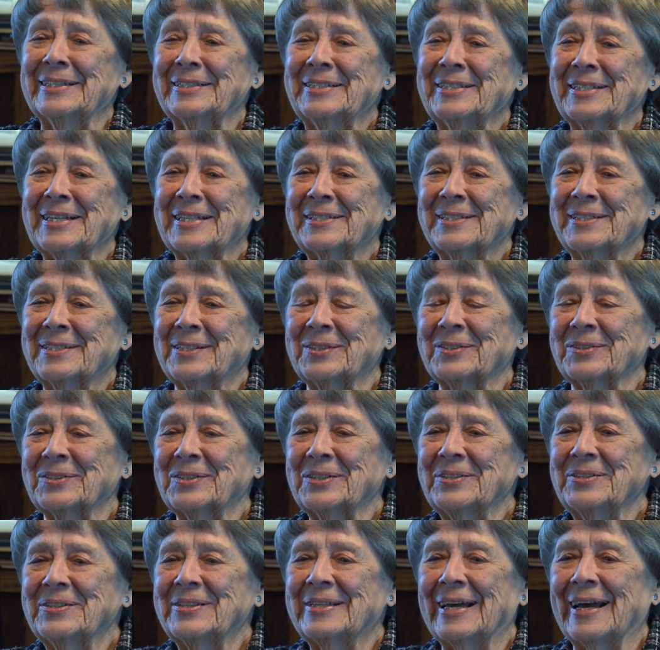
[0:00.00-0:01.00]
You just
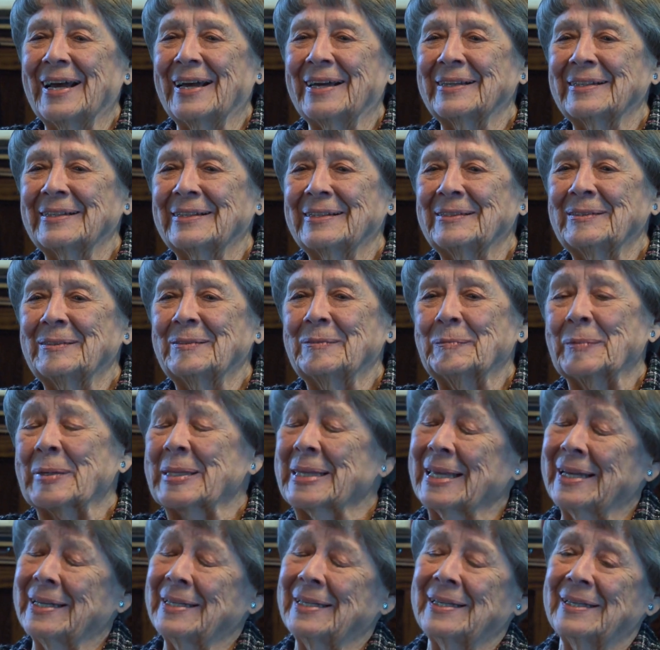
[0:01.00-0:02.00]
don't do that.
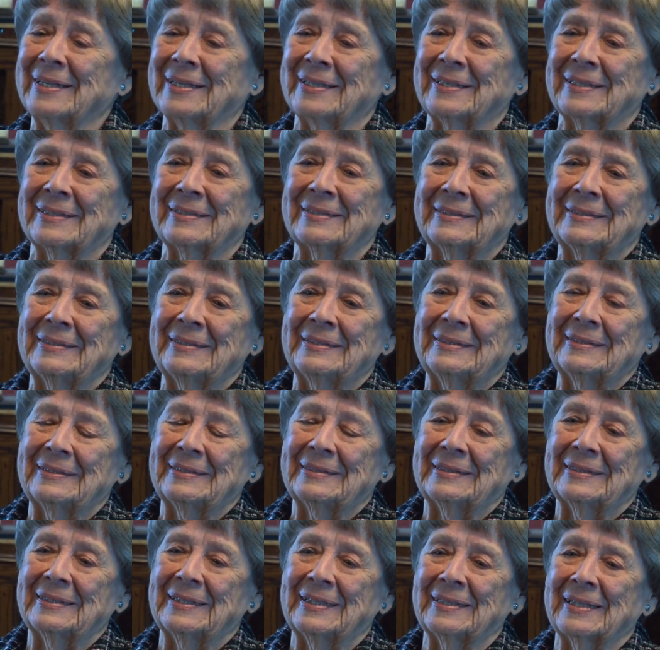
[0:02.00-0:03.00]
But they did.
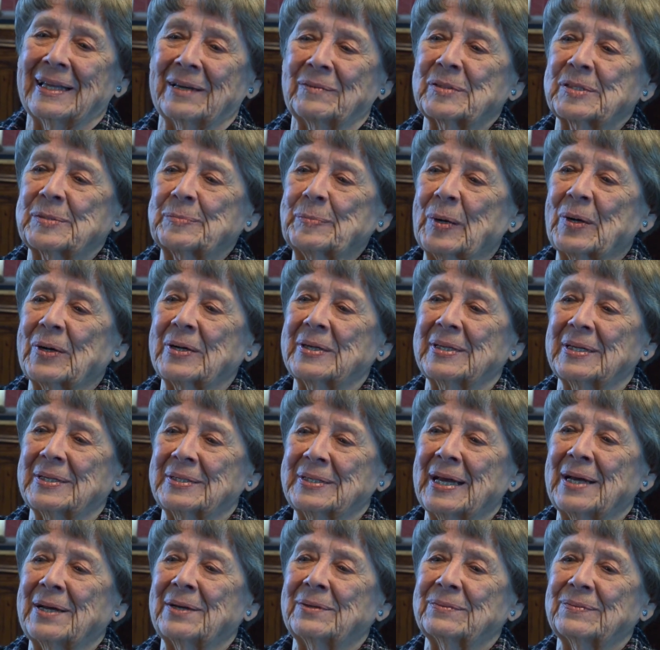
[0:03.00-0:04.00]
And that was part of
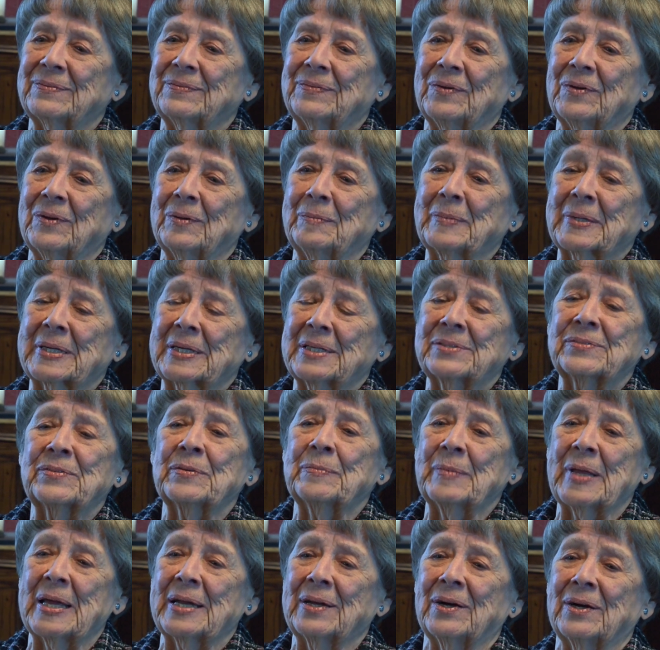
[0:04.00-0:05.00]
their downfall because
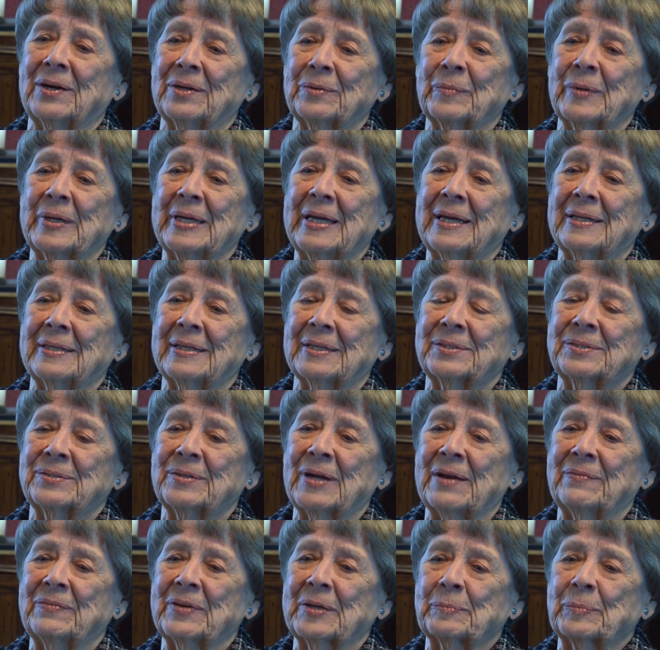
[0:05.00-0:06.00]
from then on we had the
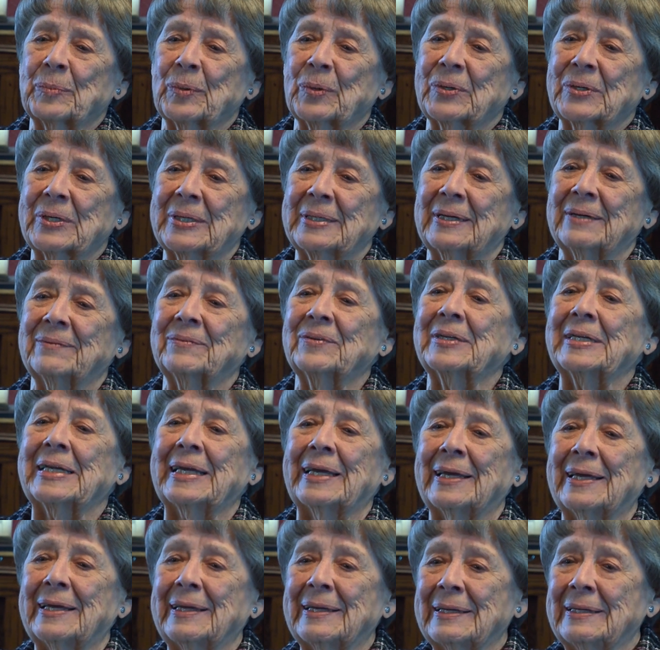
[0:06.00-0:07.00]
traffic broken every
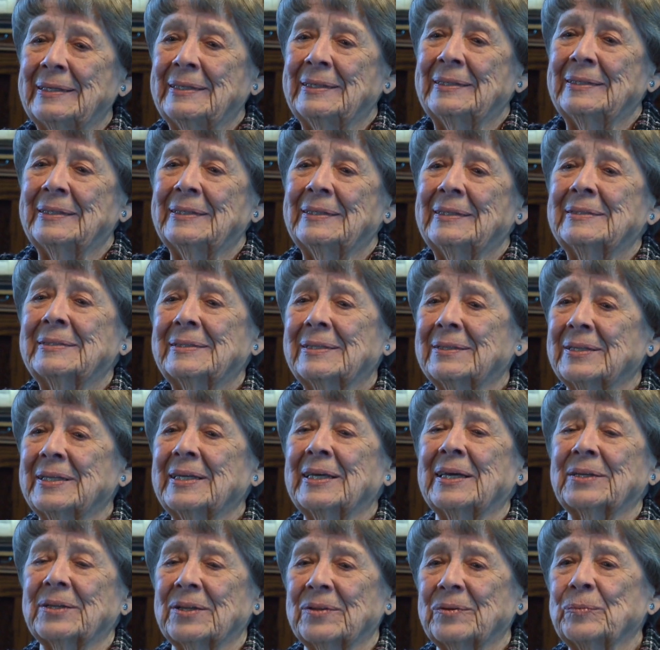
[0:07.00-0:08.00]
day to
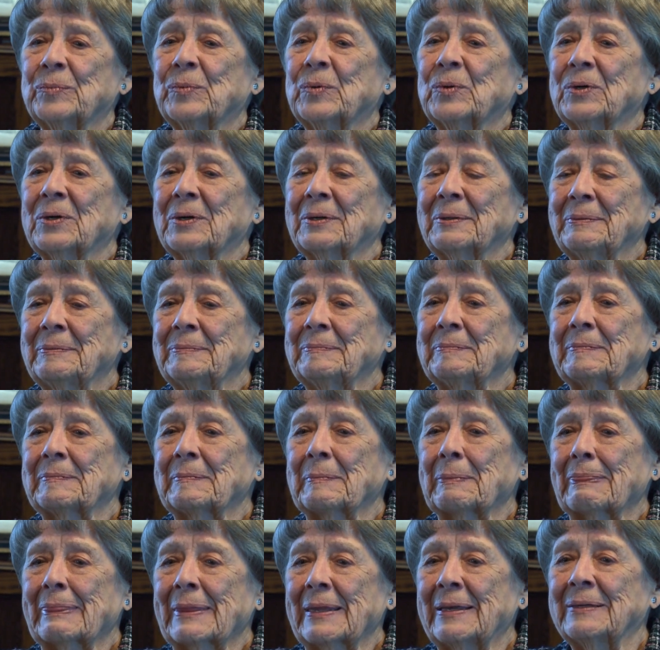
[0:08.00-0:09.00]
the end of the war.
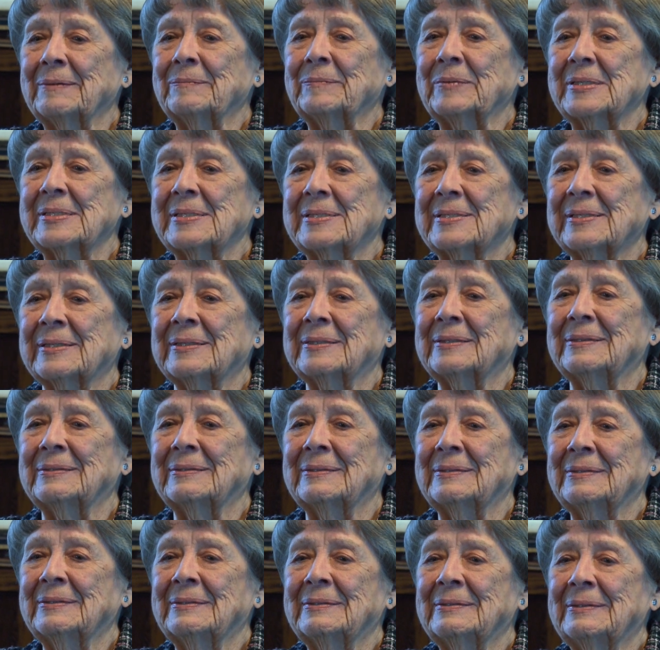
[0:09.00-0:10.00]
It was uh,
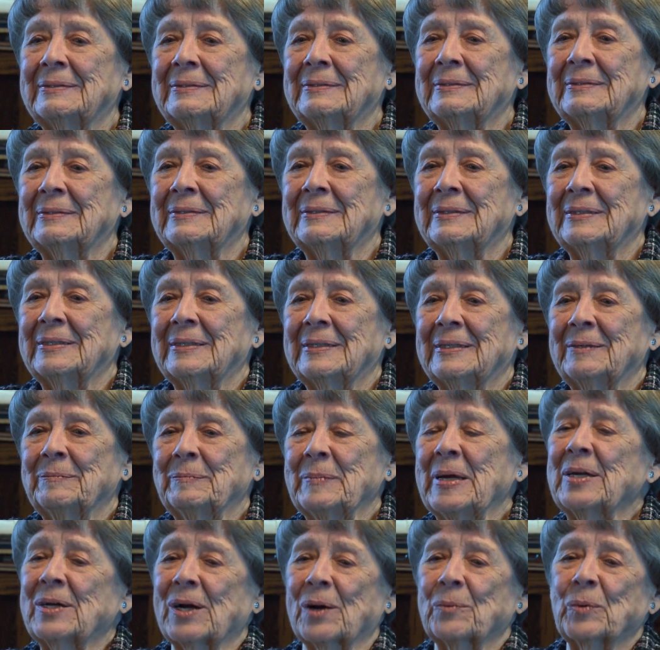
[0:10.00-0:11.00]

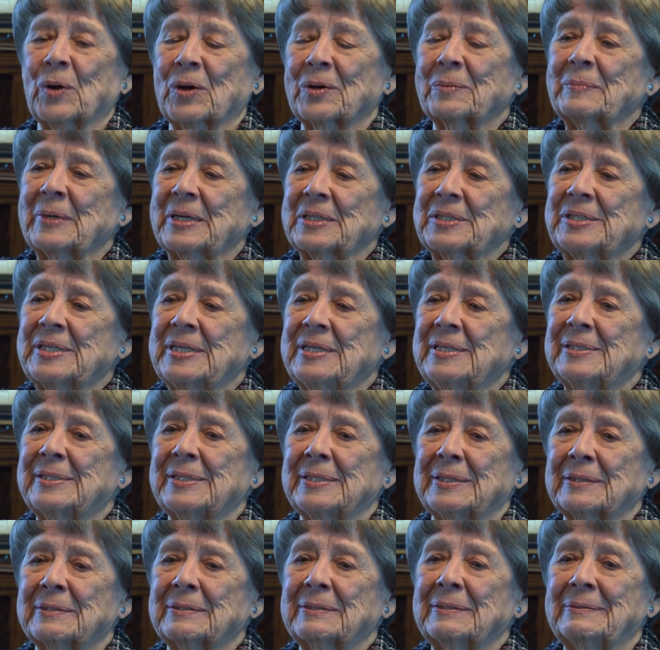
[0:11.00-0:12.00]
made our work much
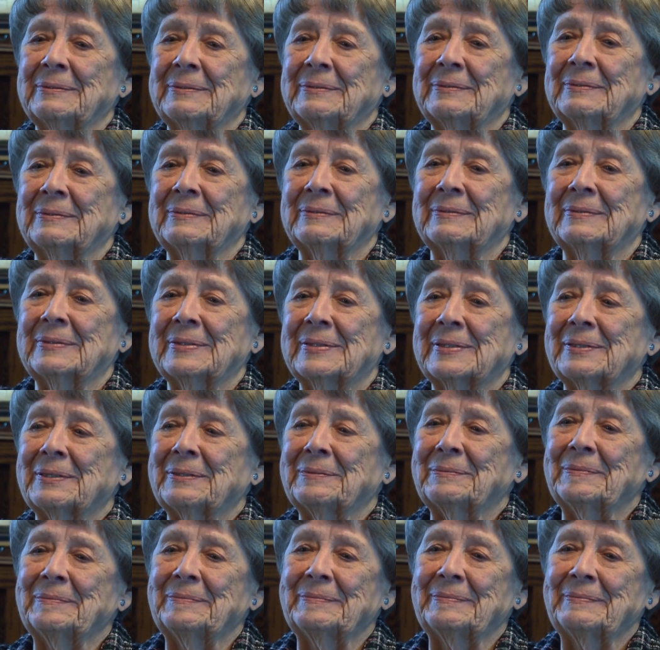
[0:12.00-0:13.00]
easier.
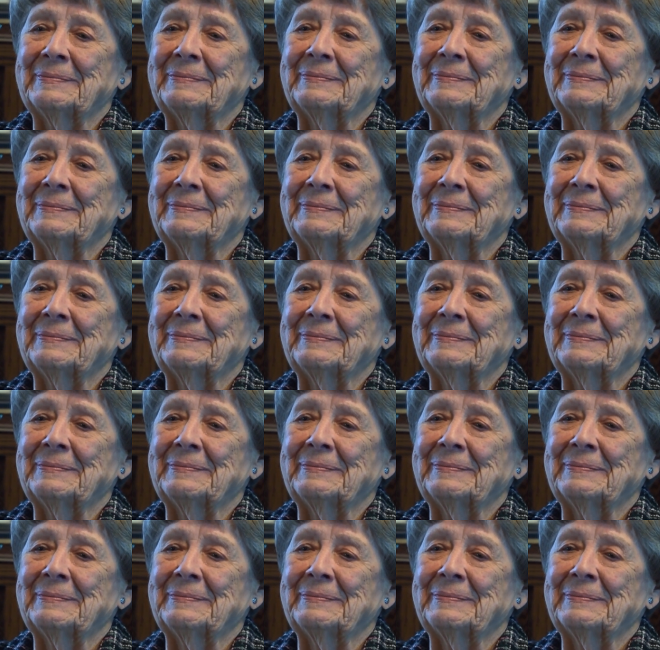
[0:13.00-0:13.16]
So.